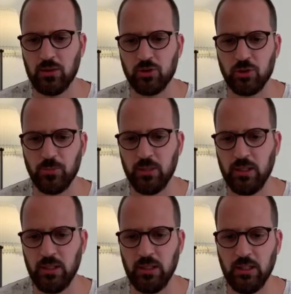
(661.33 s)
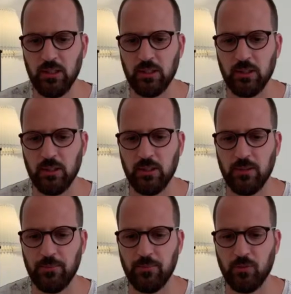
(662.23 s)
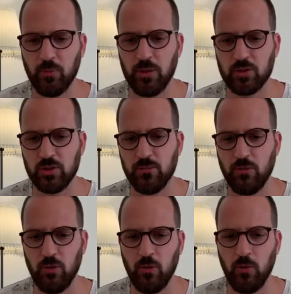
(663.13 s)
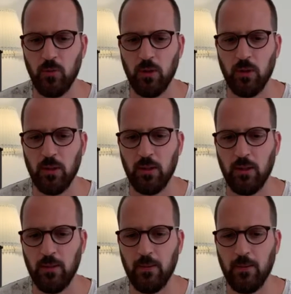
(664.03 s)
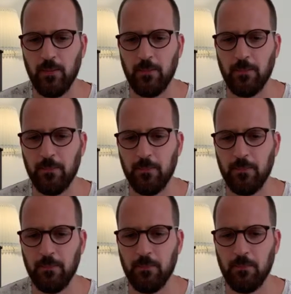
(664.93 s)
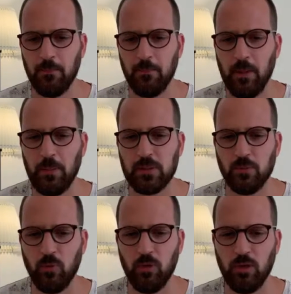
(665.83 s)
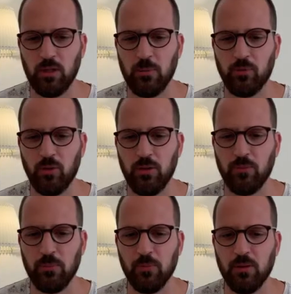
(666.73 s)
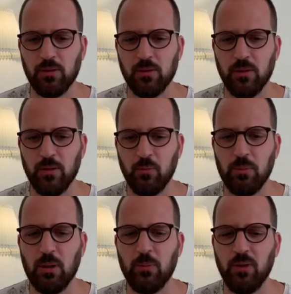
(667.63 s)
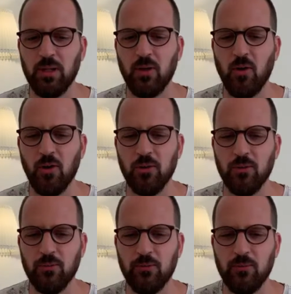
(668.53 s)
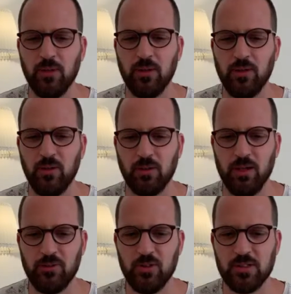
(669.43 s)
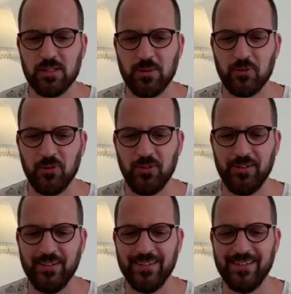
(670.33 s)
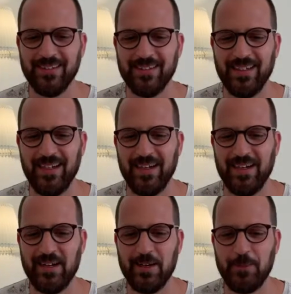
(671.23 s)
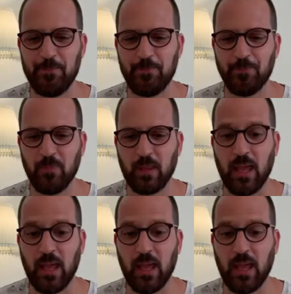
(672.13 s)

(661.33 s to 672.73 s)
Germany, to mention a few. Maybe some more. I'm sorry if I'm not remembering all of your countries. I'm sorry. And